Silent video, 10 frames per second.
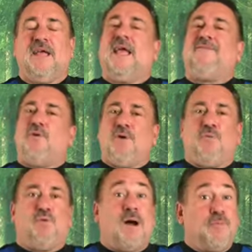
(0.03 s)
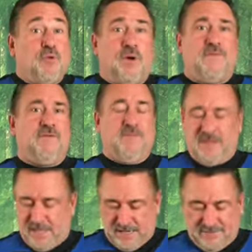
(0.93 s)
Hey everyone, Rob Doherty from
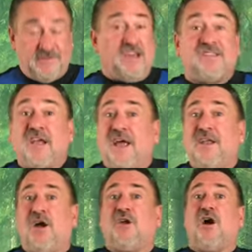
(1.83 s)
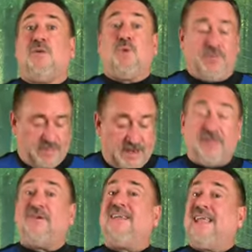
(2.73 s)
the vestguy.com with
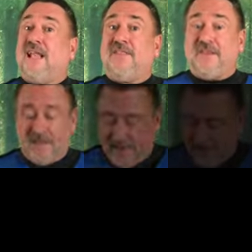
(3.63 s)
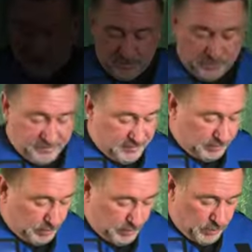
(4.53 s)
another deal of the day. So this is a
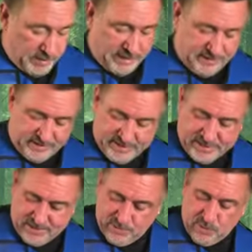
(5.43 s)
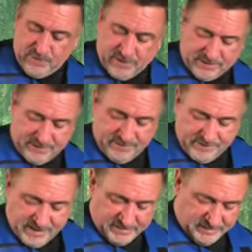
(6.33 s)
blue and white reflective
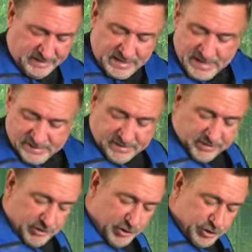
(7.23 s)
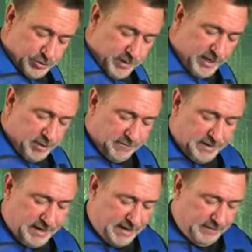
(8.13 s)
vest. It's got the larger radio
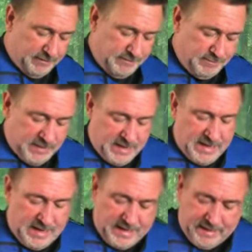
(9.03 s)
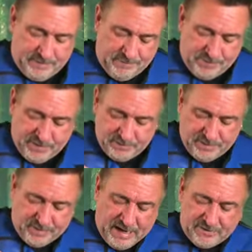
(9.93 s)
over here. This
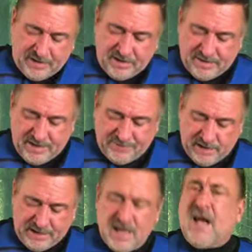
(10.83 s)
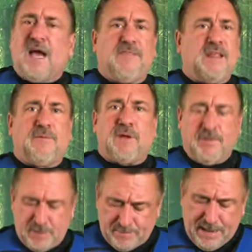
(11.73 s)
one's actually designed for, like, I think they were
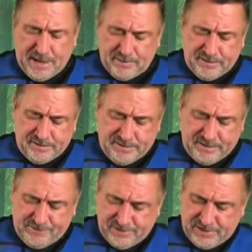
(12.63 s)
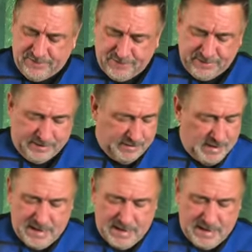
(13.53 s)
going to put batteries and different stuff in there.